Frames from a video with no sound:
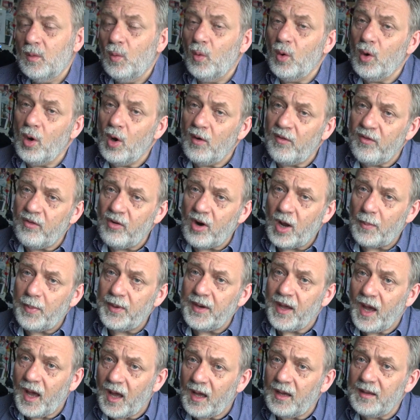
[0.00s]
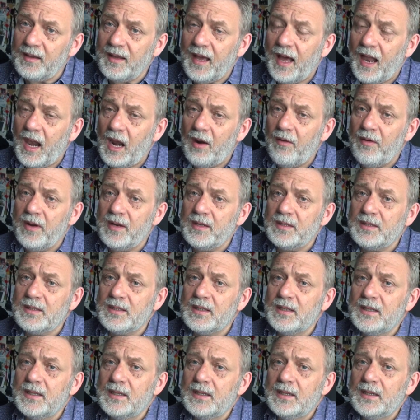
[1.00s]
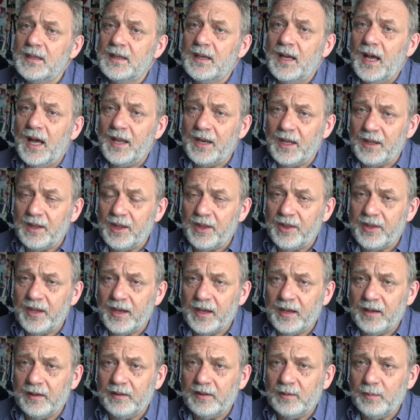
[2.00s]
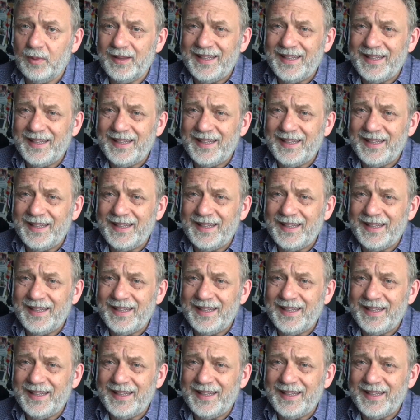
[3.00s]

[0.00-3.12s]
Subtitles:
We offer up in art galleries and other things.